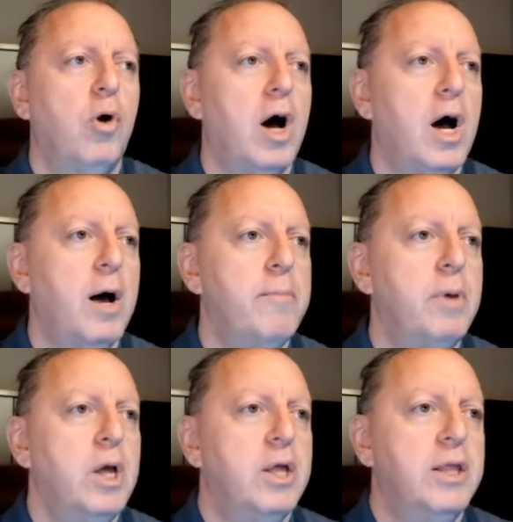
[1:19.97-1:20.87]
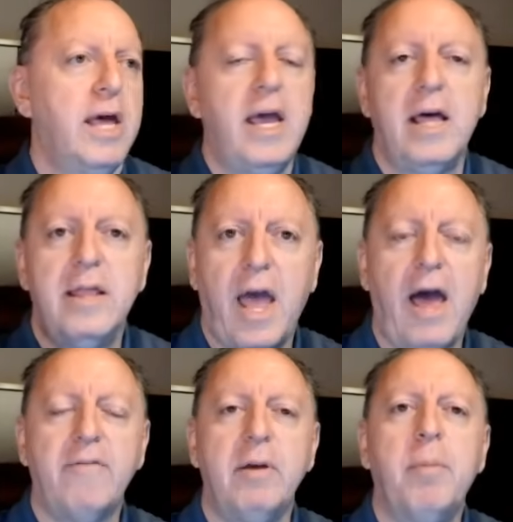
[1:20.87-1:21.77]
um, they they
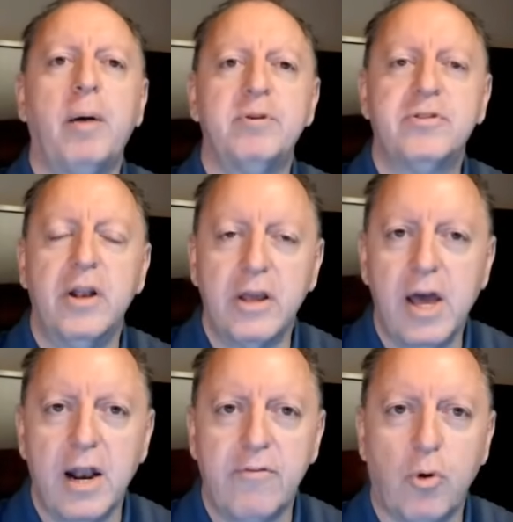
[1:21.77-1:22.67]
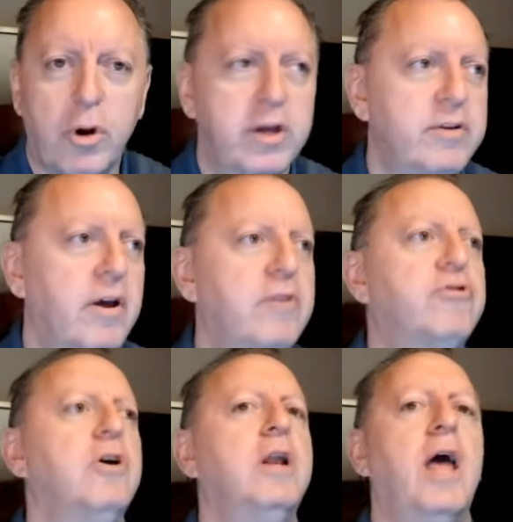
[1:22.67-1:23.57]
have a Bible study kind of
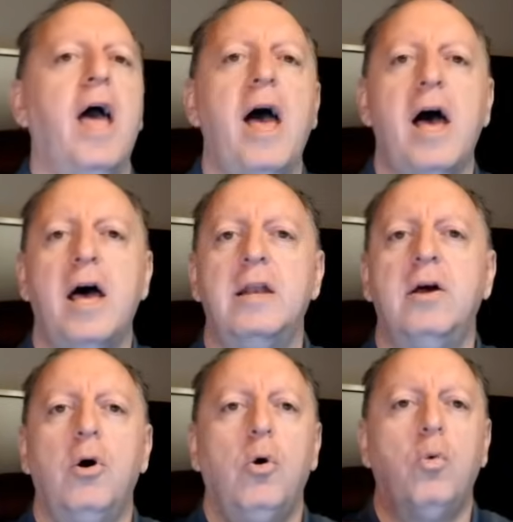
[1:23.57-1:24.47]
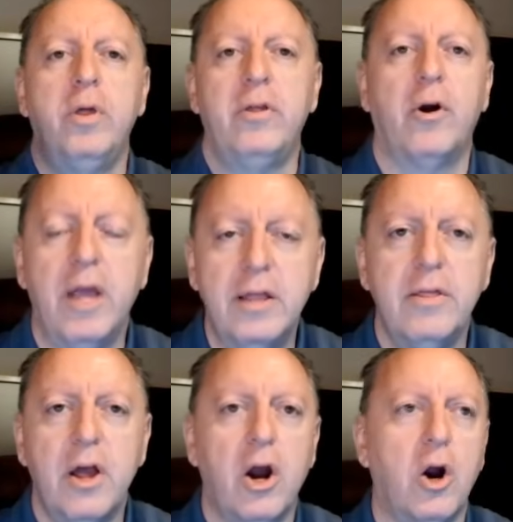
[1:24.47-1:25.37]
orientation, and when they're in
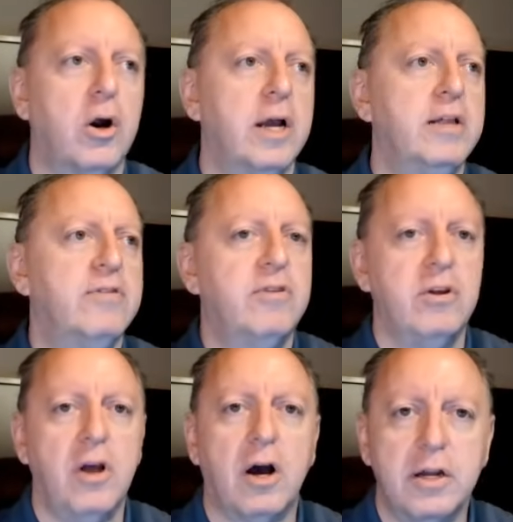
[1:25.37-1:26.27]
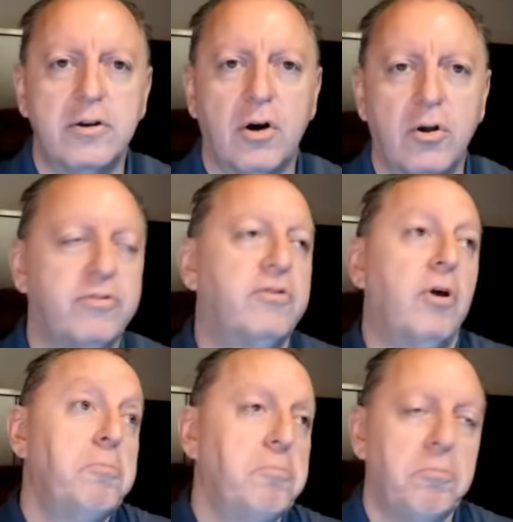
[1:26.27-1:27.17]
there, it's young adults
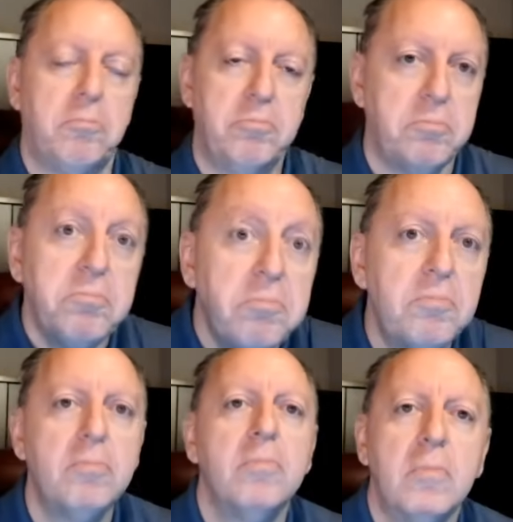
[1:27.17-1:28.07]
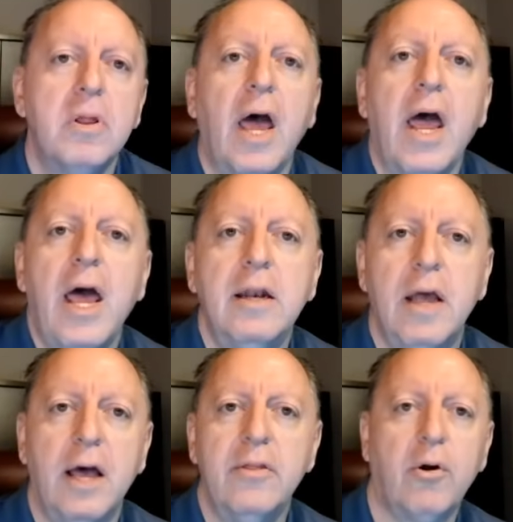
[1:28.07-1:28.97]
and
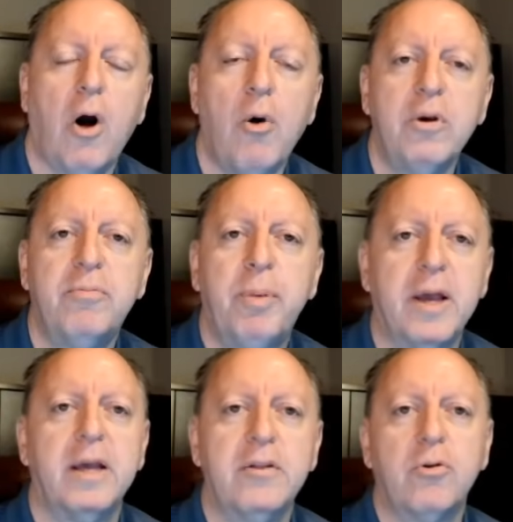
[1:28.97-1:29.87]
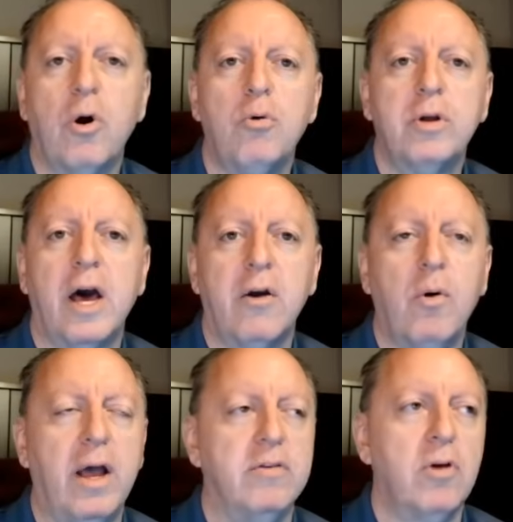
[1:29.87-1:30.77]
and they're always picking their own kind of
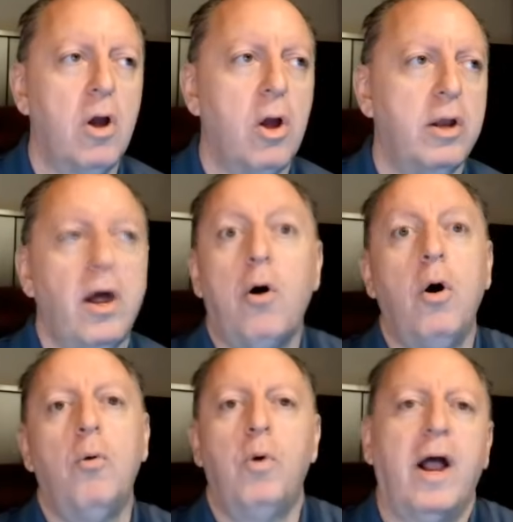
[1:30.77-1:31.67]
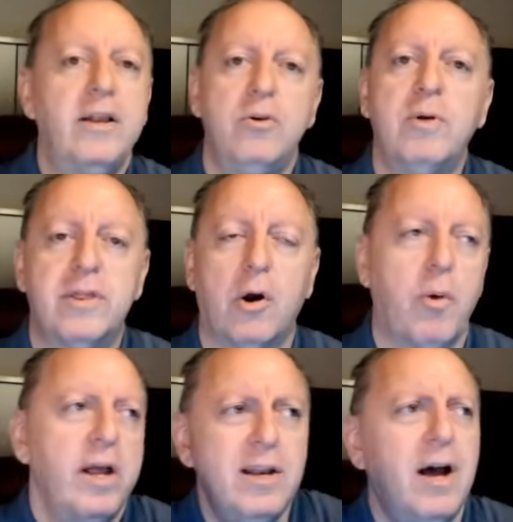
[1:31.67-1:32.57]
ways. Now, would I do it their
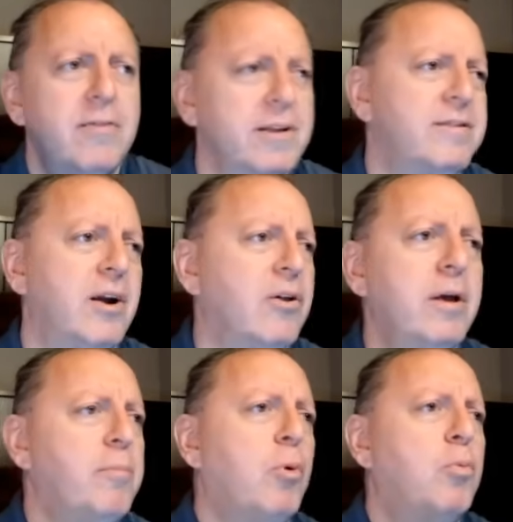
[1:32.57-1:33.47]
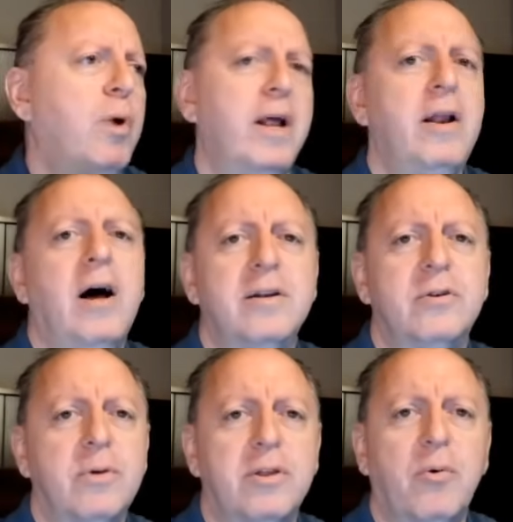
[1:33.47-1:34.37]
way? No, necessarily. Would I not
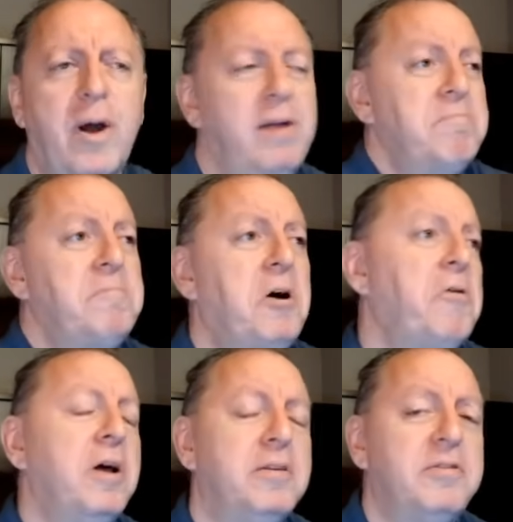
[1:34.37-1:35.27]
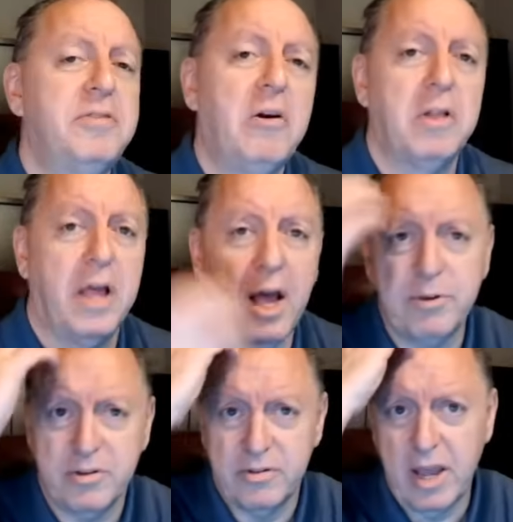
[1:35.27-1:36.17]
do it their way? No, not necessarily. I'm
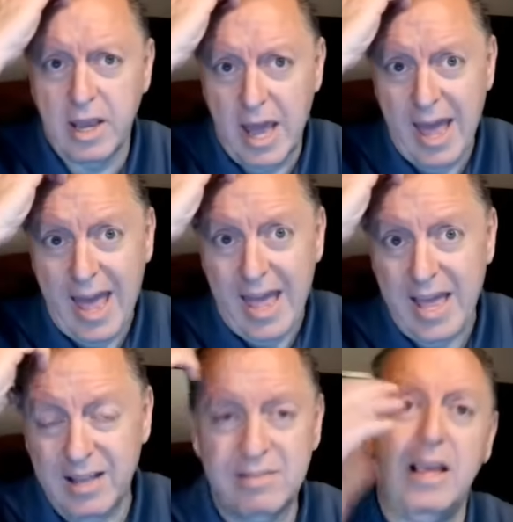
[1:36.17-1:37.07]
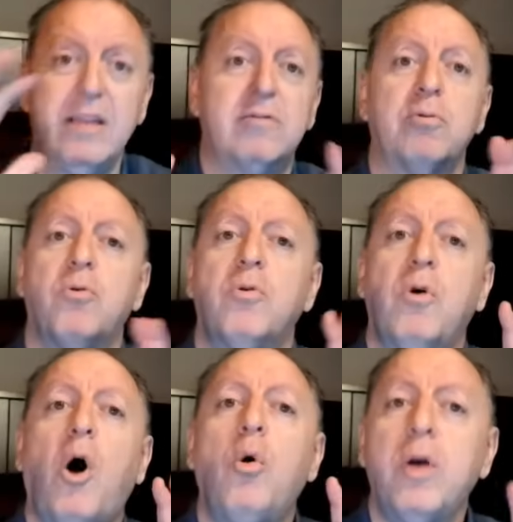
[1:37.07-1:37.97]
just saying, it's it's
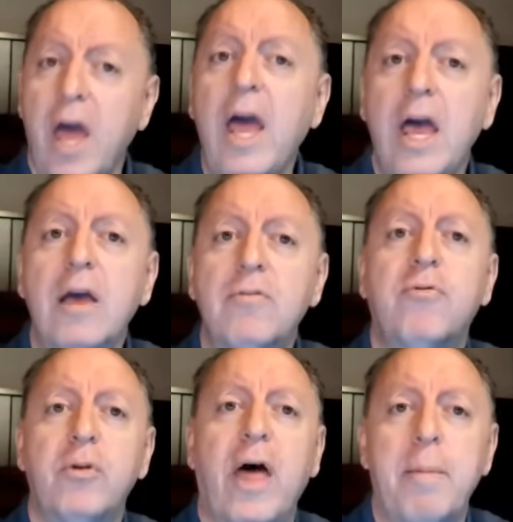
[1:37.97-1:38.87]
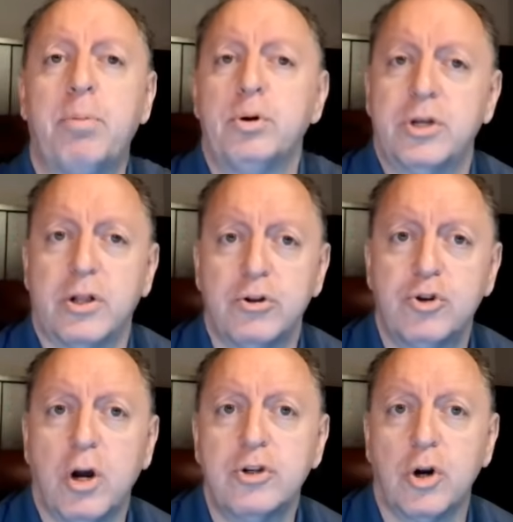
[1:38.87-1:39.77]
okay for that particular
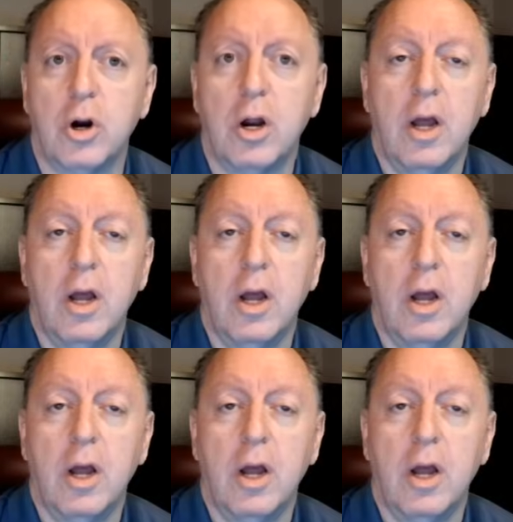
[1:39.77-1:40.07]
structure.